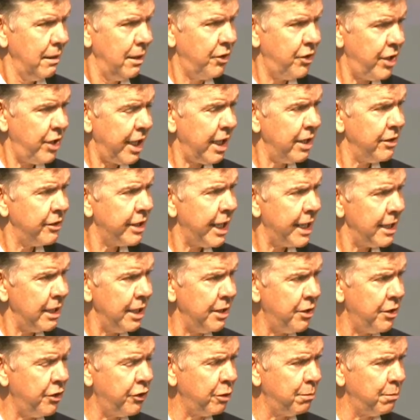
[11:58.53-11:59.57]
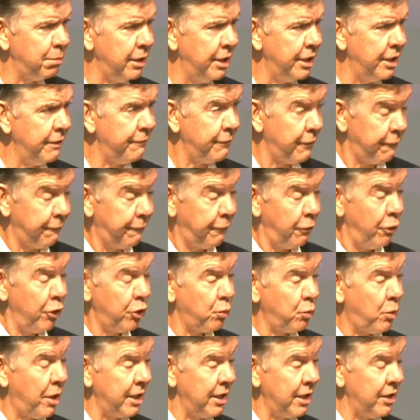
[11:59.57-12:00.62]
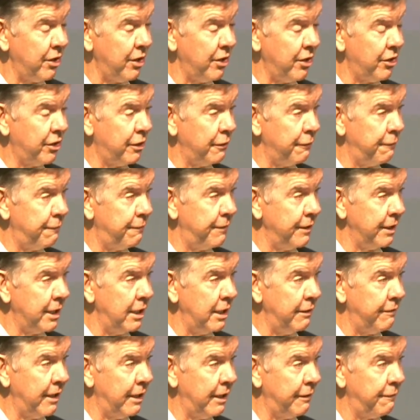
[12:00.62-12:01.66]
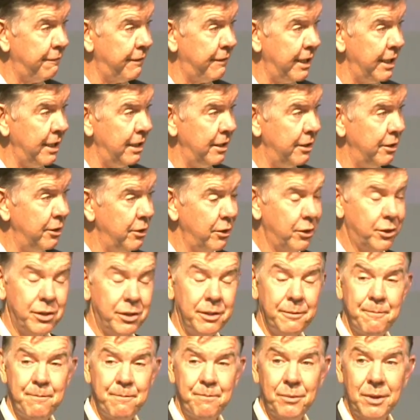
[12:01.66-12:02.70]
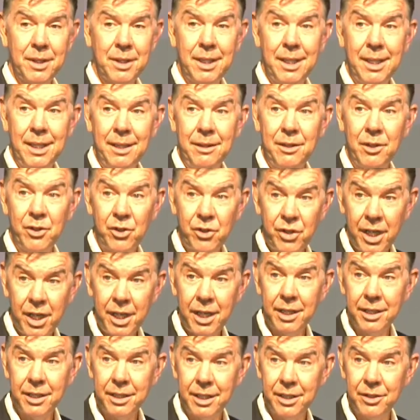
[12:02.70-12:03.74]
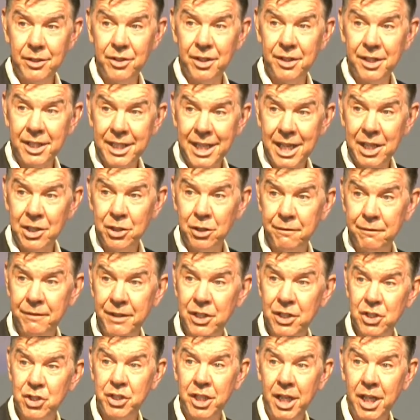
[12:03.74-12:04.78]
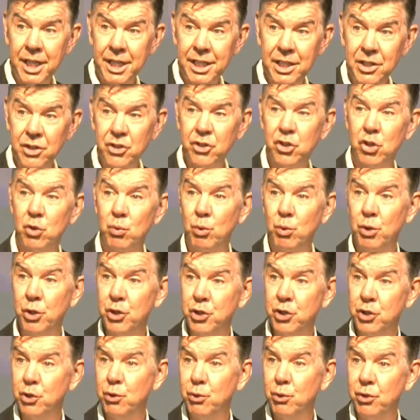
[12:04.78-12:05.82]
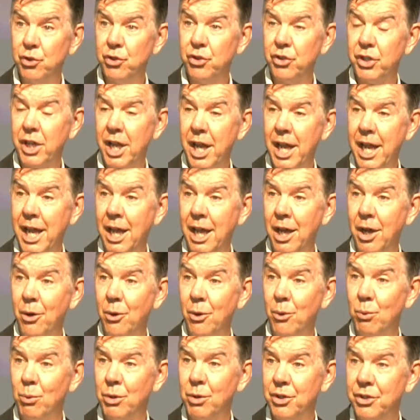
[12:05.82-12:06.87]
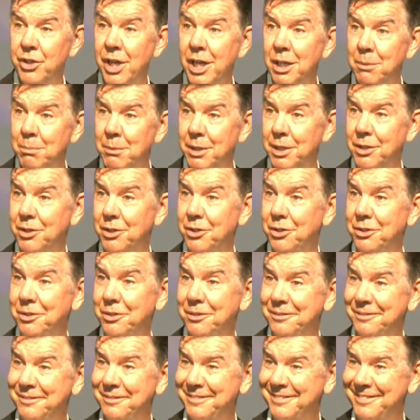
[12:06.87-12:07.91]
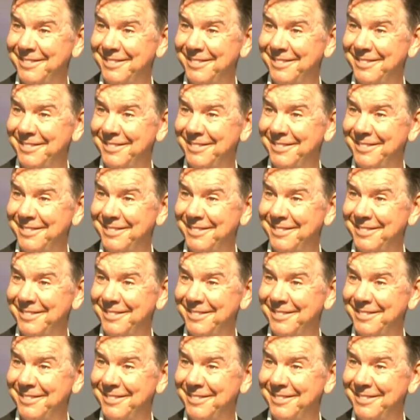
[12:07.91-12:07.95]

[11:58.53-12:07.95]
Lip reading: The second daily discipline, if the first one is to forgive our failures, the second is, at the end each day, is to reduce our resentments.